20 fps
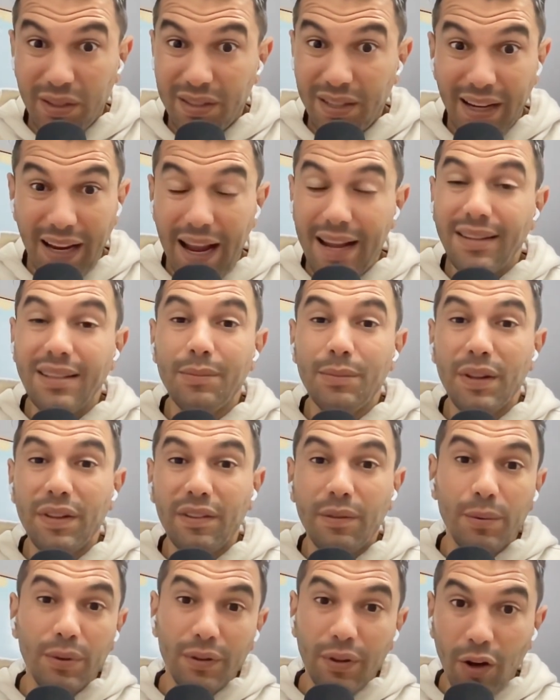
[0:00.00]
18 months
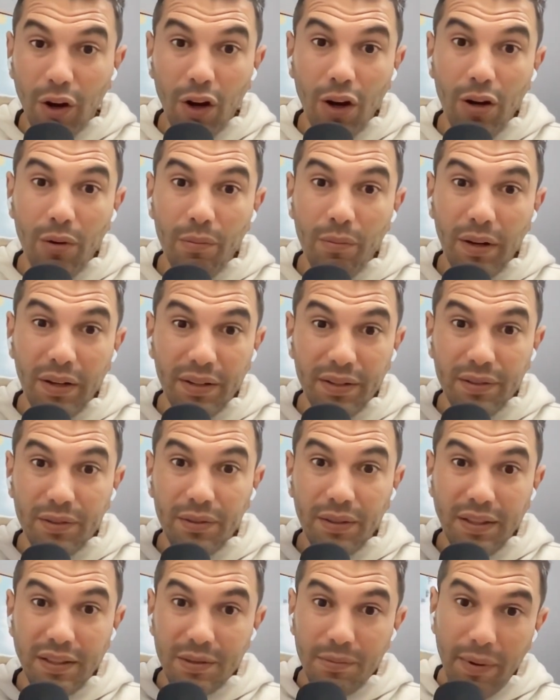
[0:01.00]
to build a home and you still
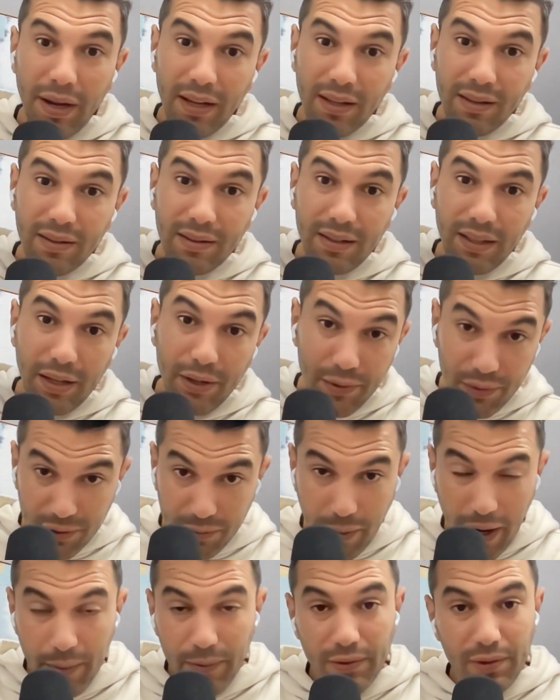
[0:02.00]
need to make the interest
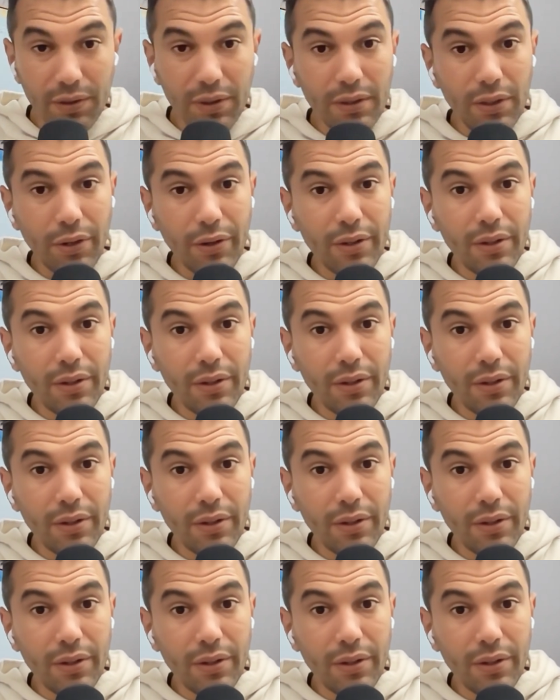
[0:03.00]
payments on your loan.